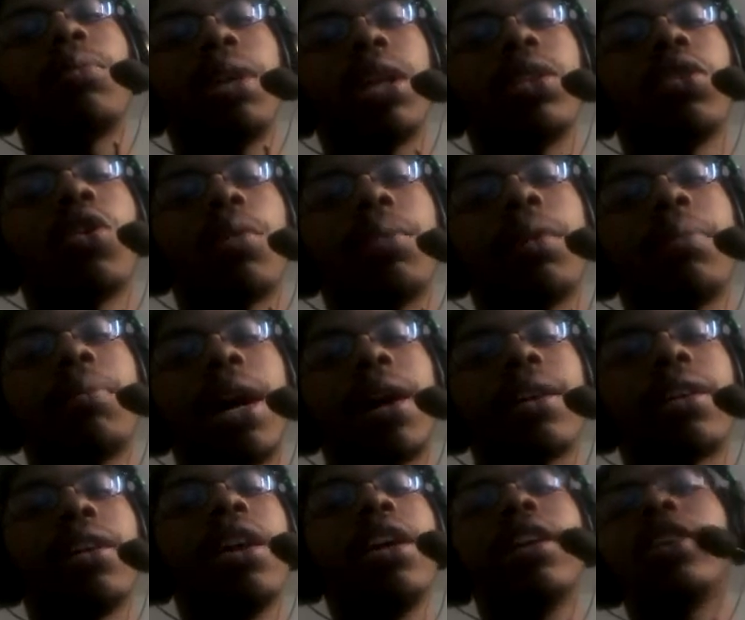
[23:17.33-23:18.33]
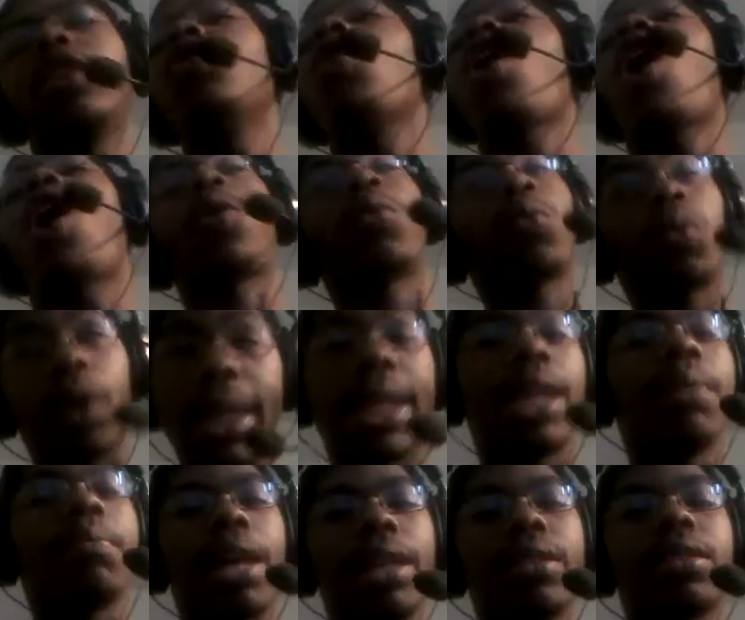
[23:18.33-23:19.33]
a normal manga, you
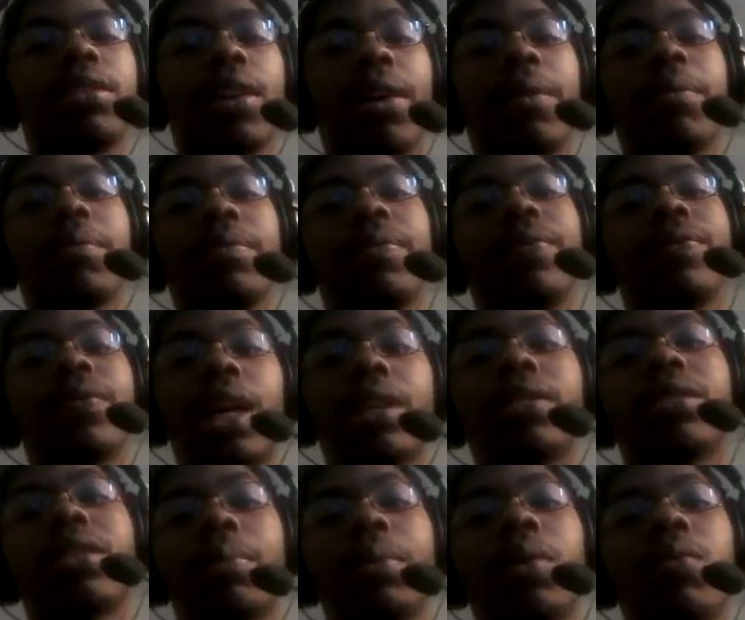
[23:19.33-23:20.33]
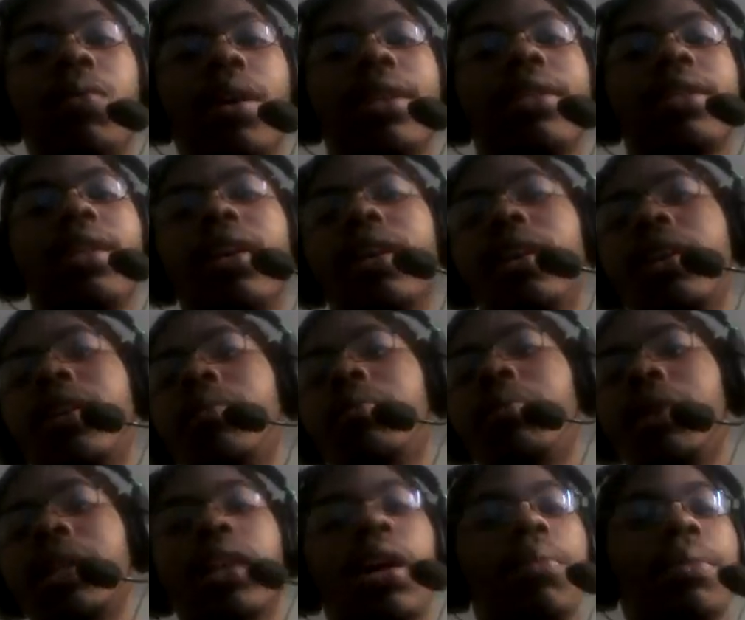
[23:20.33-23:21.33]
already messed up. That's number one.
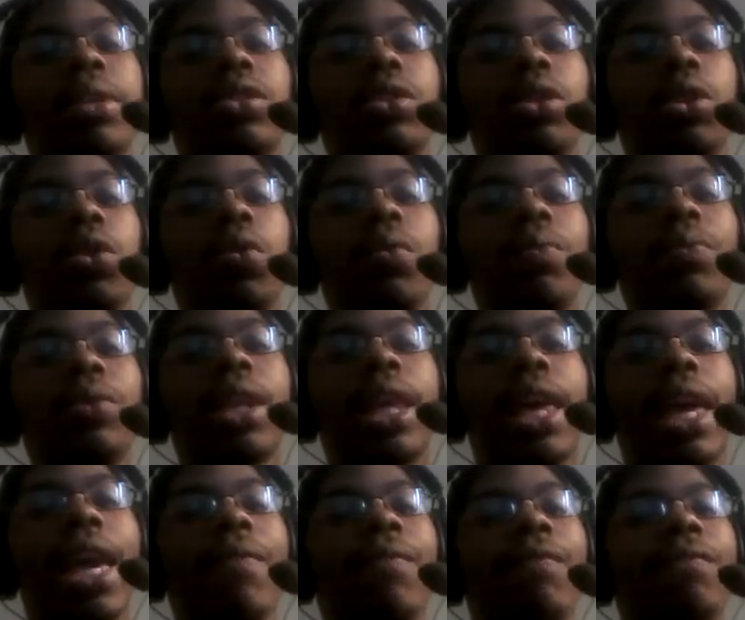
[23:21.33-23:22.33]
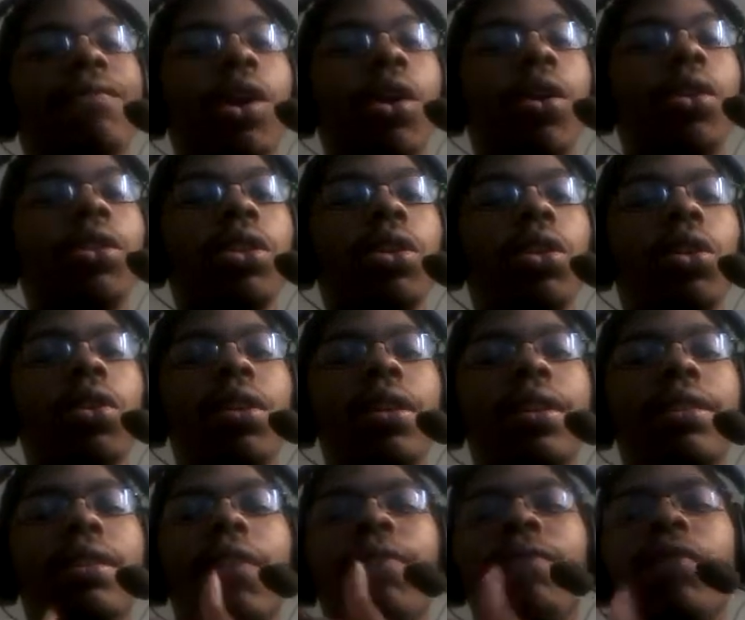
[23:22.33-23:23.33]
But number two, they further
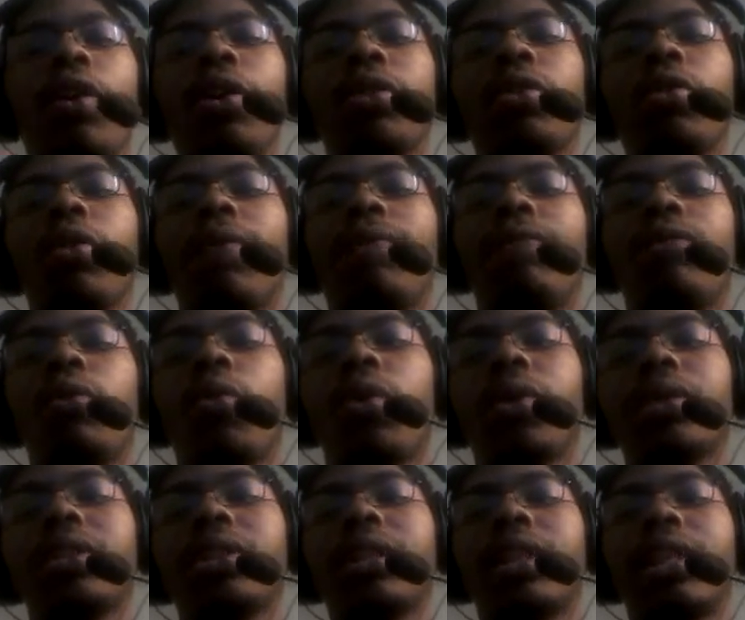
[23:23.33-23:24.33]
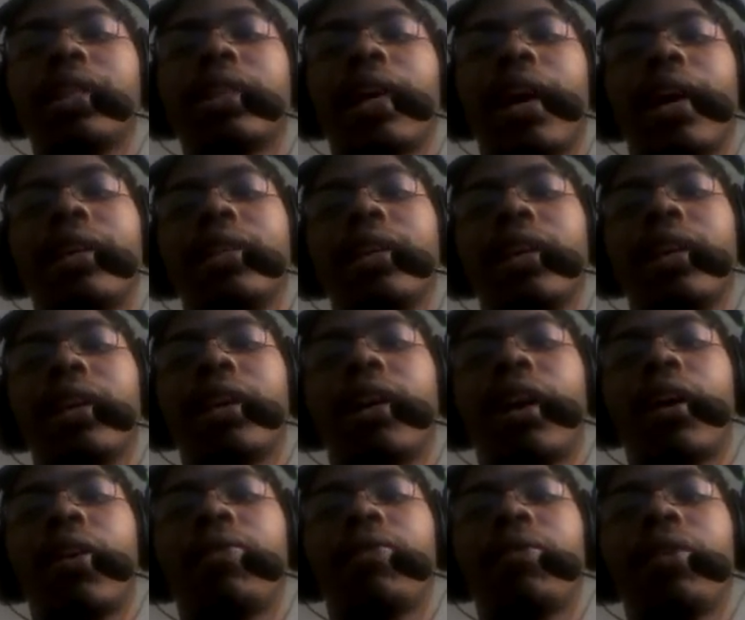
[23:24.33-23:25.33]
enforce this idea
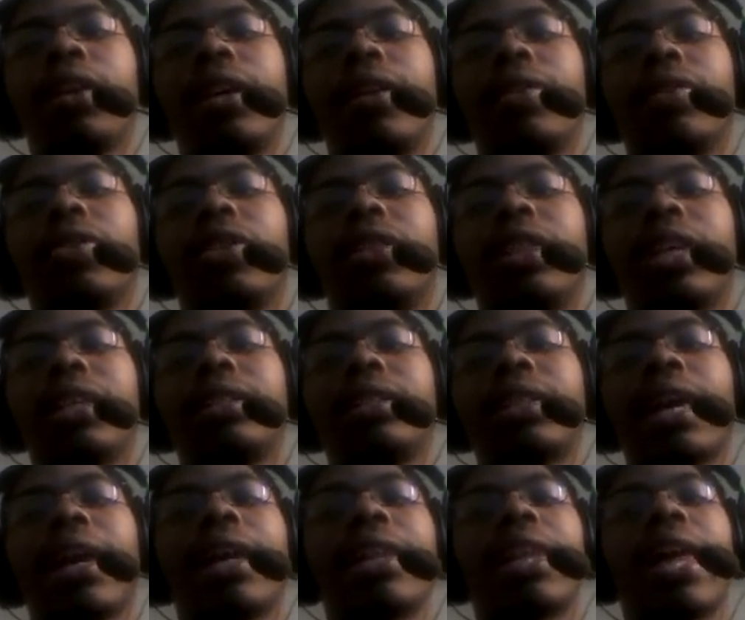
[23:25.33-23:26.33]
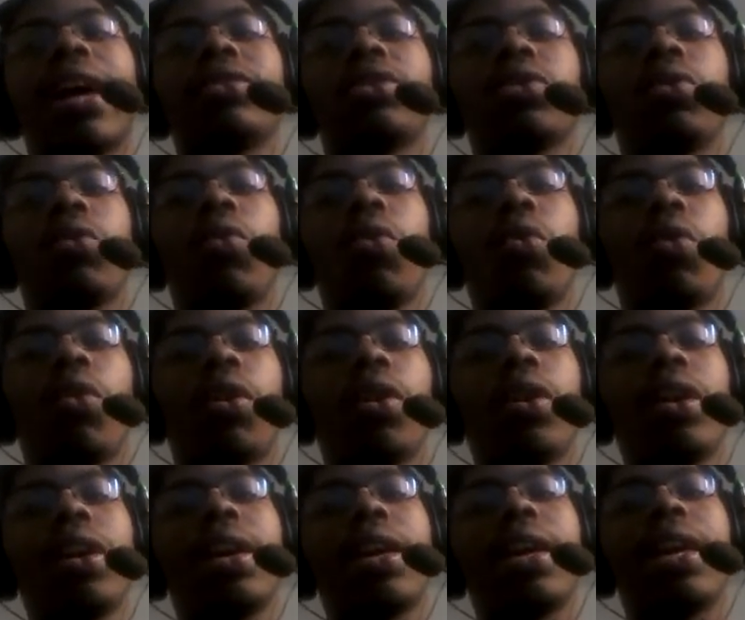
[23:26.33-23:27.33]
of this psychological horror
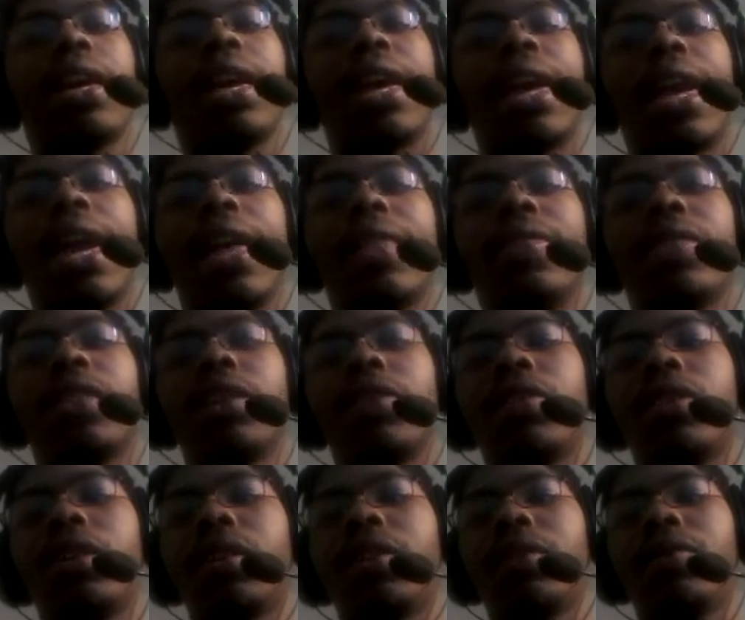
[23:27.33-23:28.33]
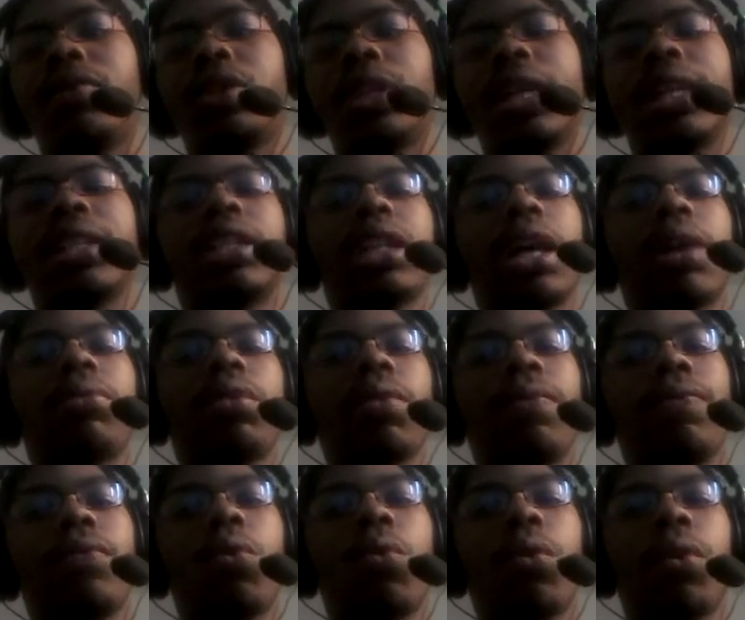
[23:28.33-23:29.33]
in in chapter
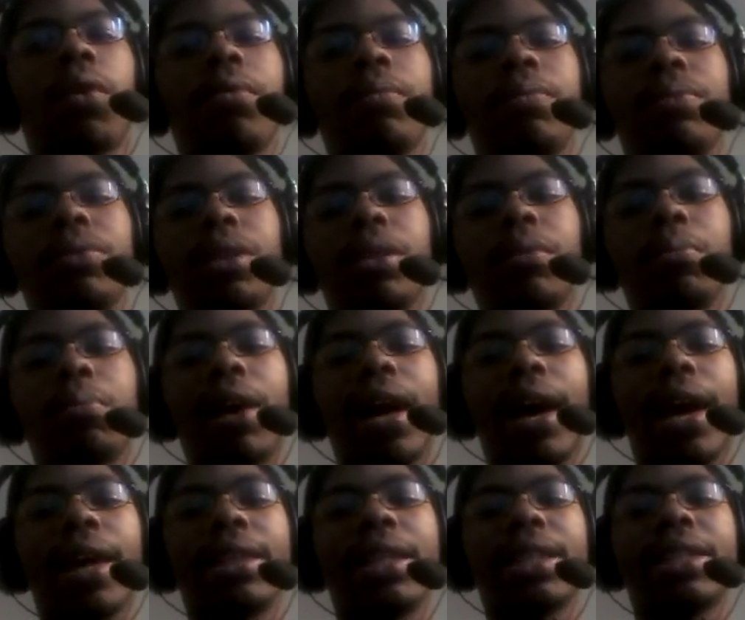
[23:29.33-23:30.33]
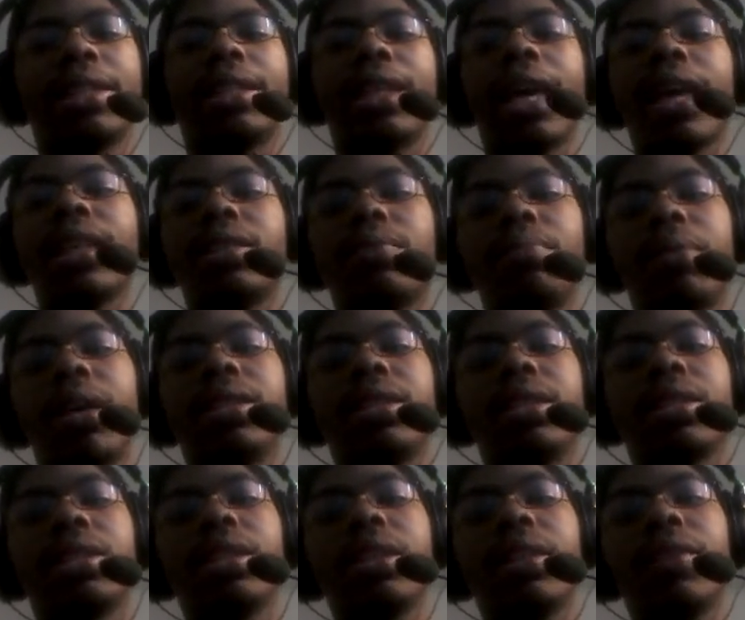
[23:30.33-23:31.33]
4 by the text
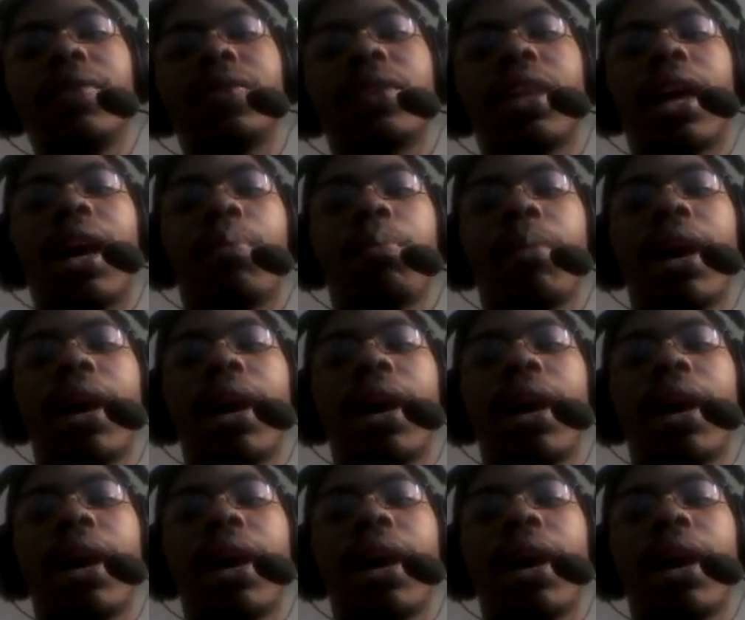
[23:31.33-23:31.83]
message that